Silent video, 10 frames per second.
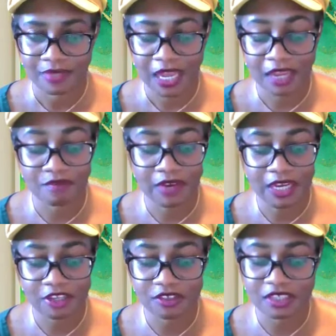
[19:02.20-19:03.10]
I
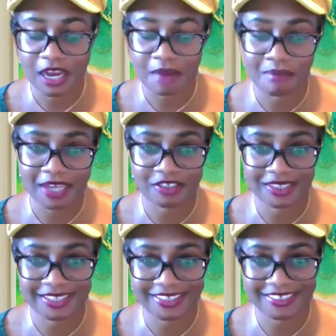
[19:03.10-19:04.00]
invite you to come back to
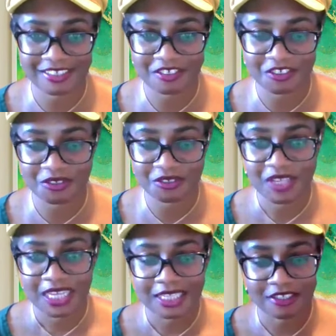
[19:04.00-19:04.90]
listen to
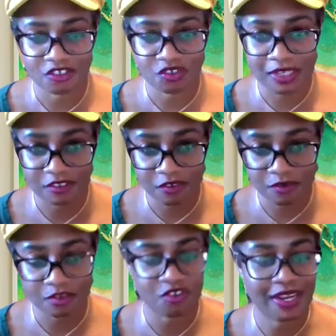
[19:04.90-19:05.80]
this
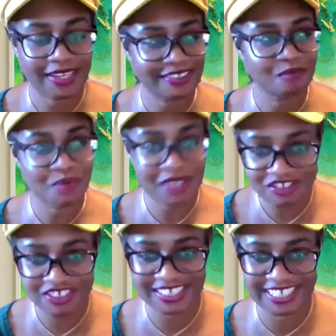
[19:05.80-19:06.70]

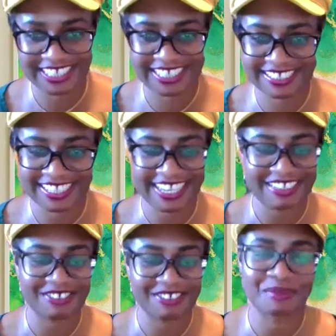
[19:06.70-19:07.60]
transmission, this
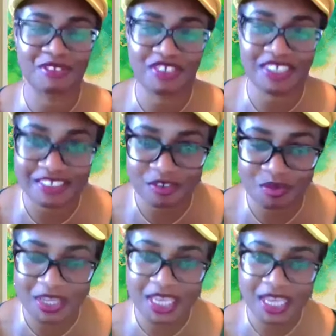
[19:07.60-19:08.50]
light transmission this
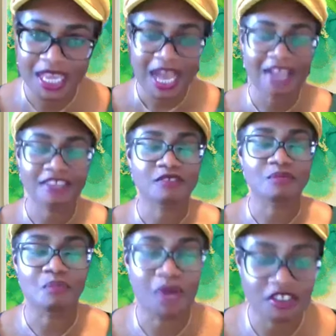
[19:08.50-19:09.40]
week, as
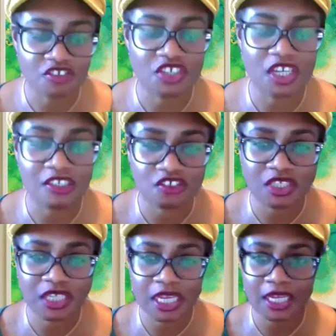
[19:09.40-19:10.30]
much as you
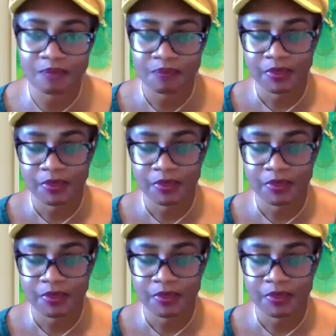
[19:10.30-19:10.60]
need.